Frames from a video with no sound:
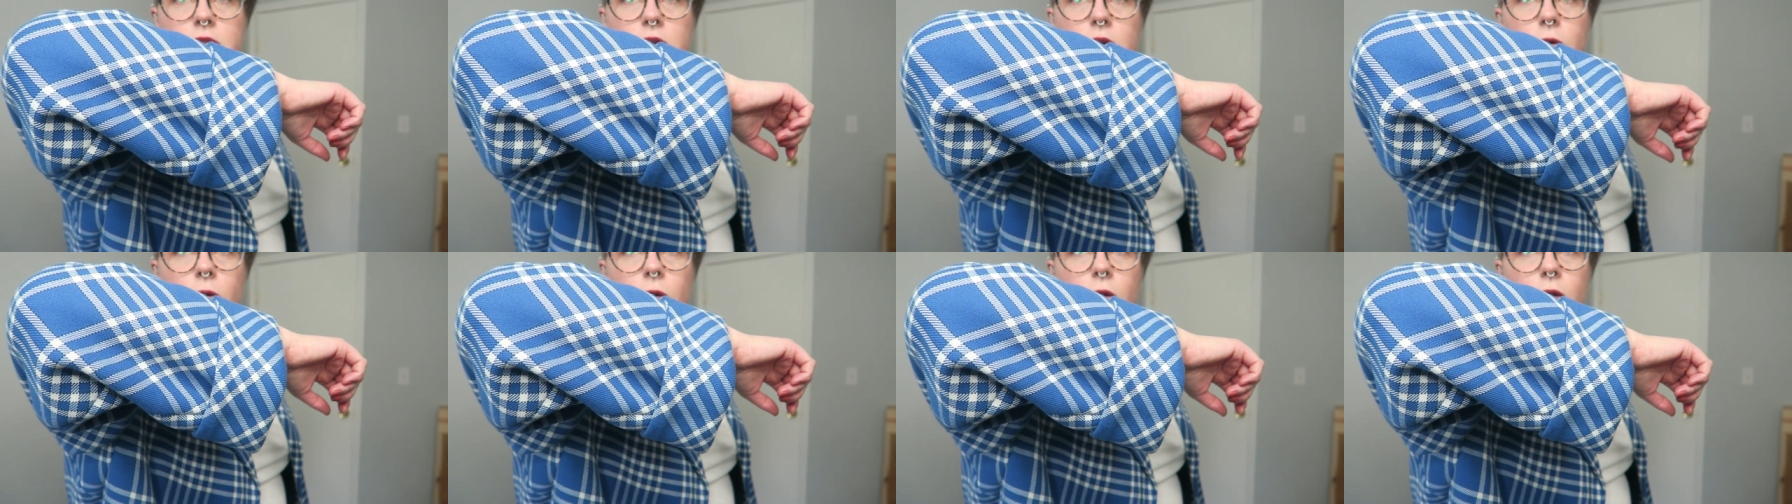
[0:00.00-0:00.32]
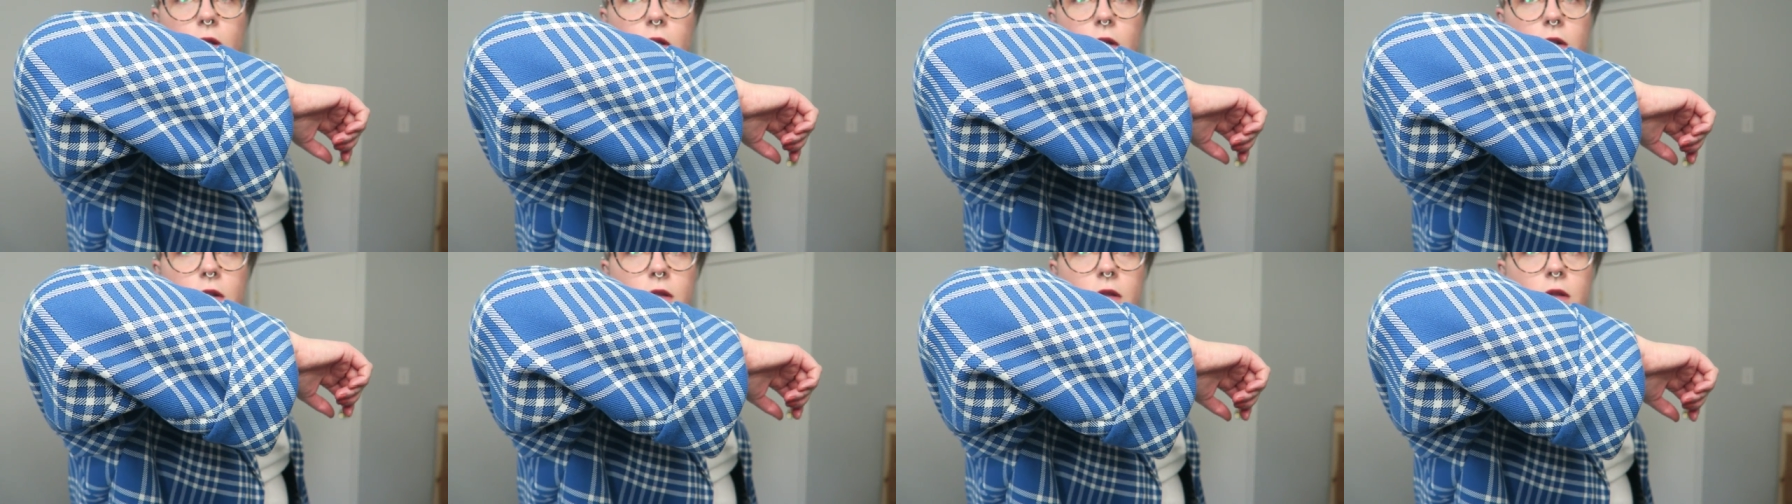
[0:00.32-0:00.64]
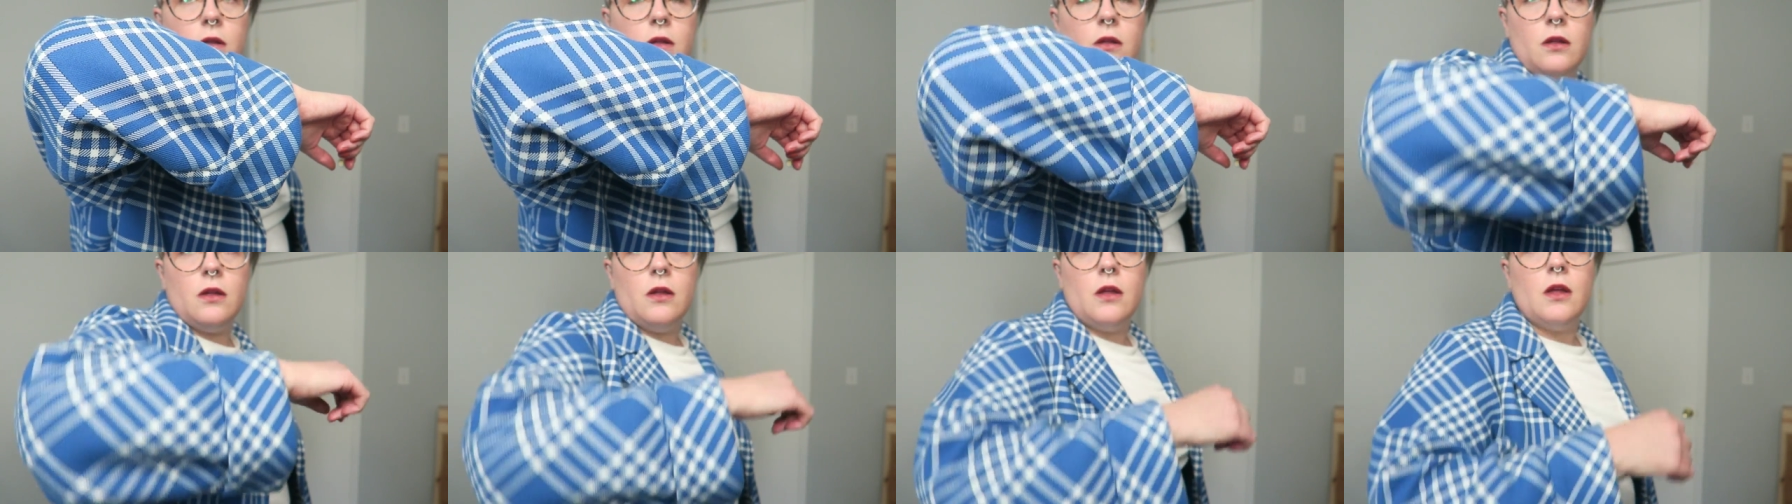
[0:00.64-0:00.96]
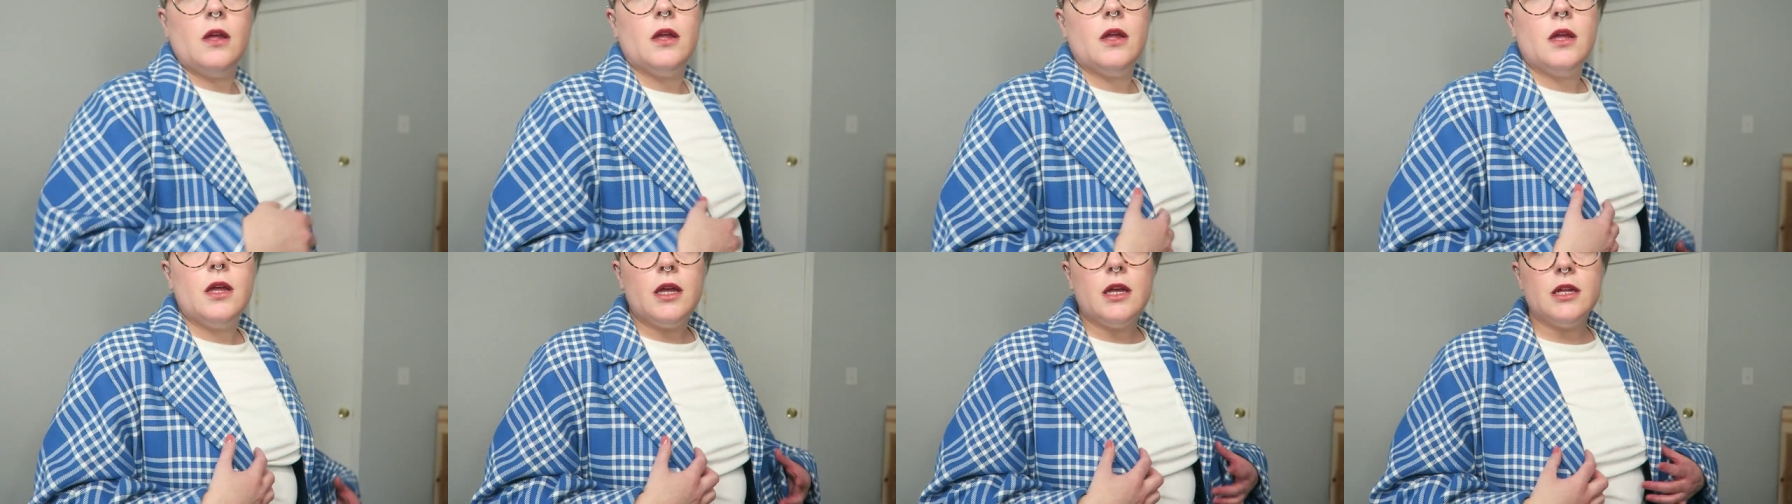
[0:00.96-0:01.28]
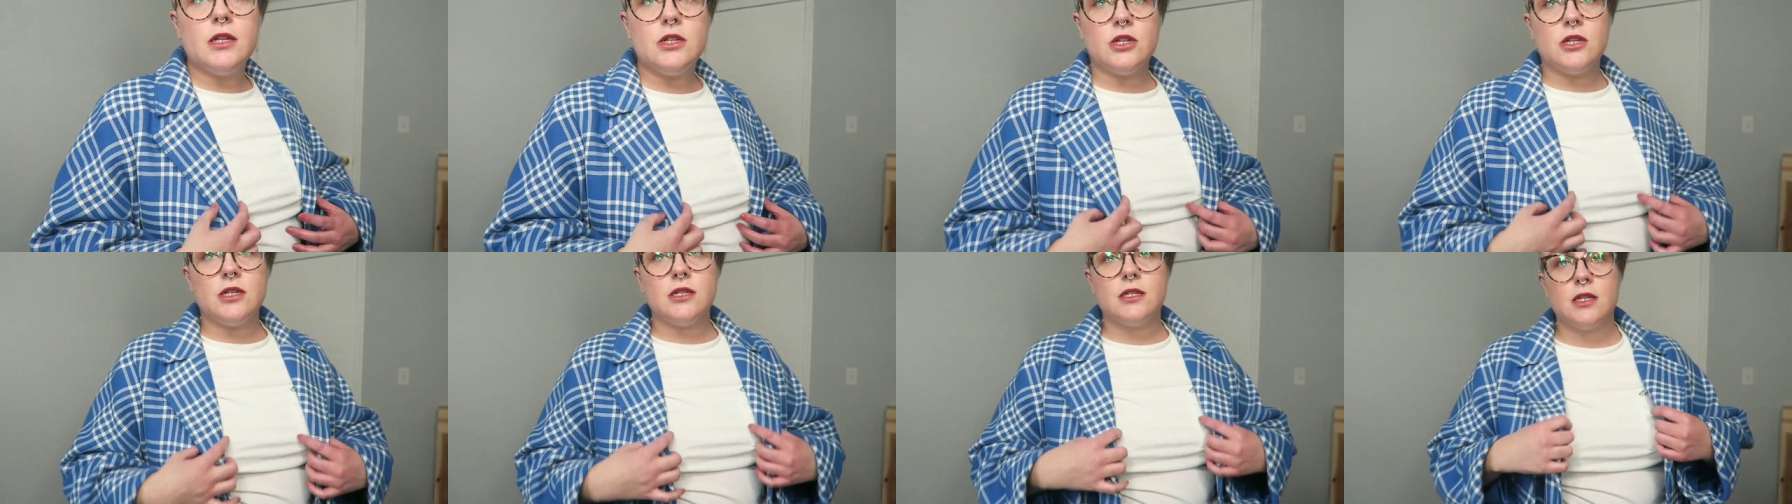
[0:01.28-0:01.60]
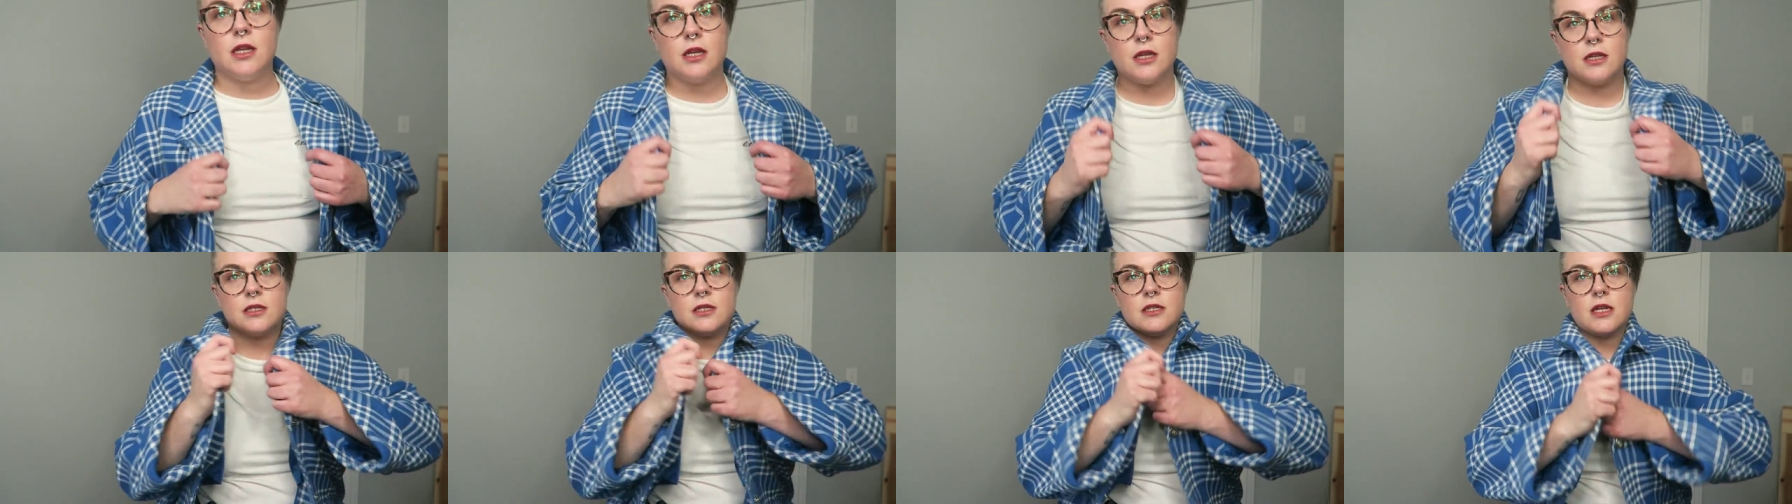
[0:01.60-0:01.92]
so good it's
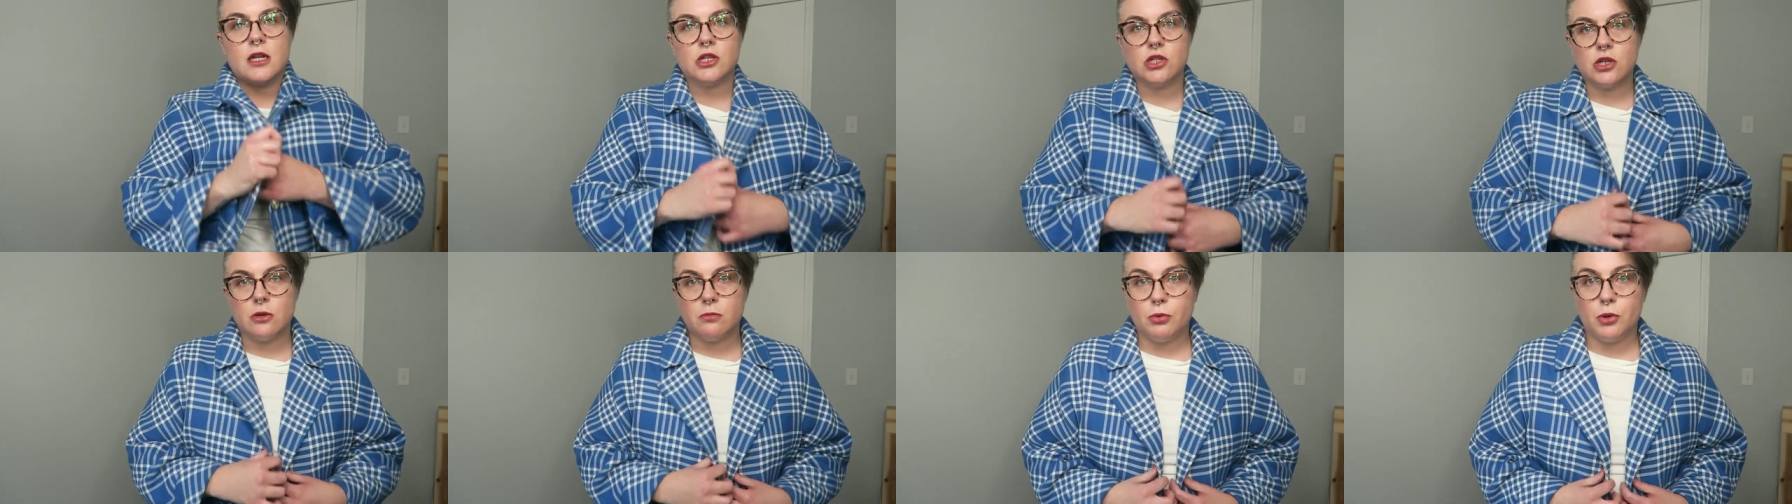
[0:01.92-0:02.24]
just like such